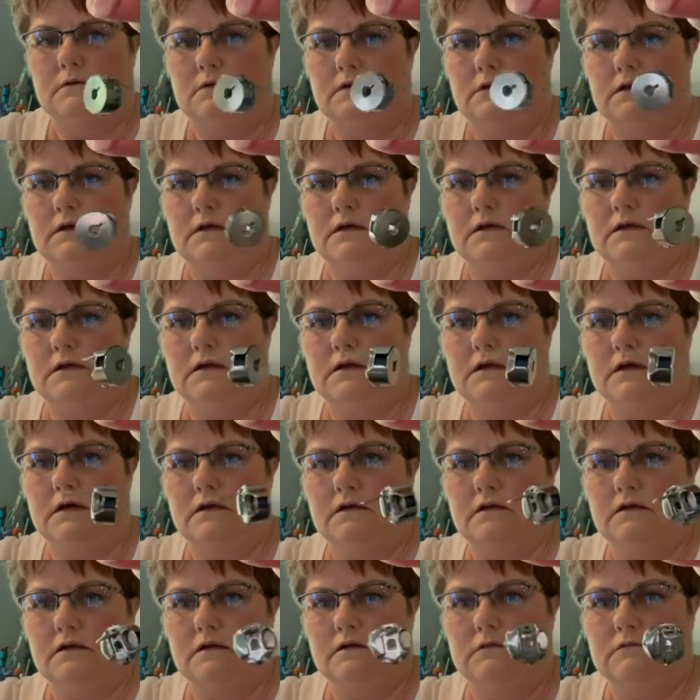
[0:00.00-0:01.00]
and it
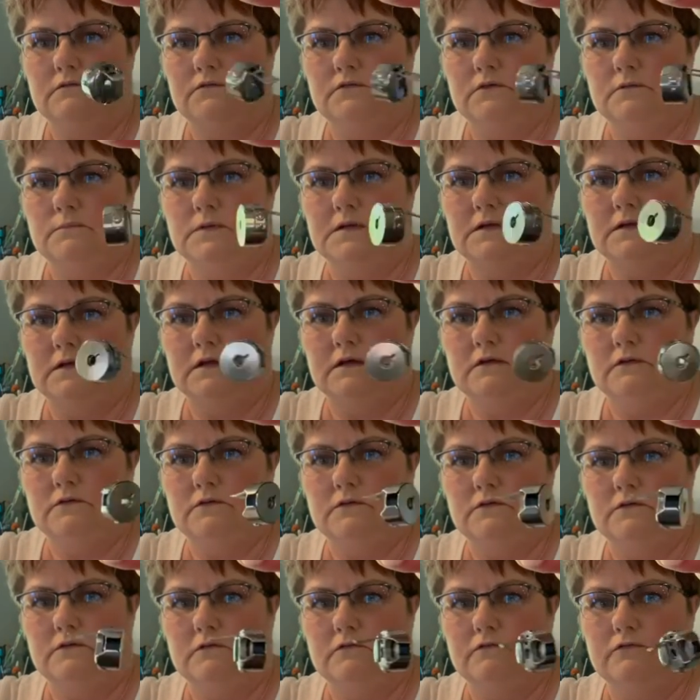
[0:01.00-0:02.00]
not go zooming down
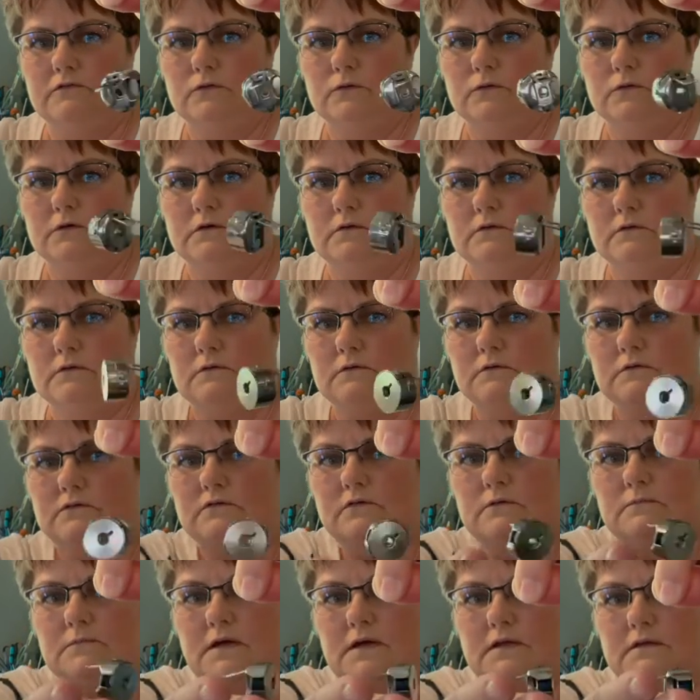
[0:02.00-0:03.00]
to the floor.
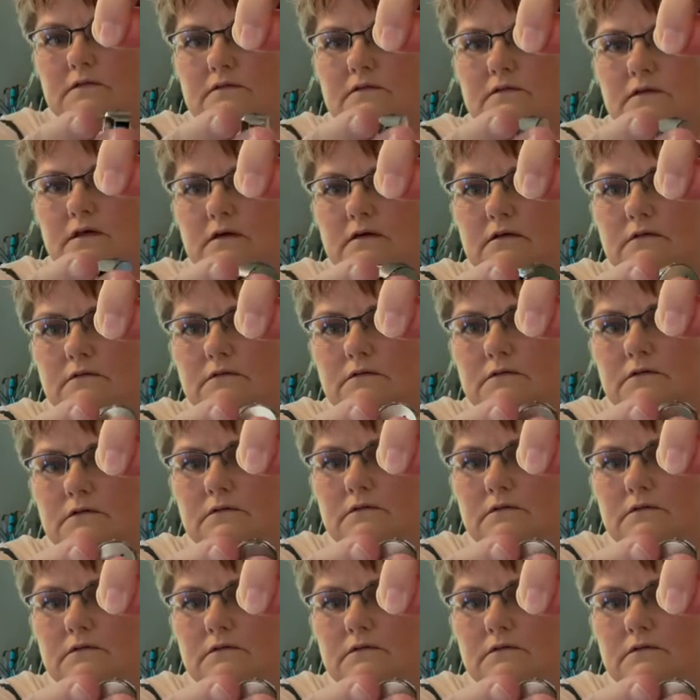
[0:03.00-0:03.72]
So mine's held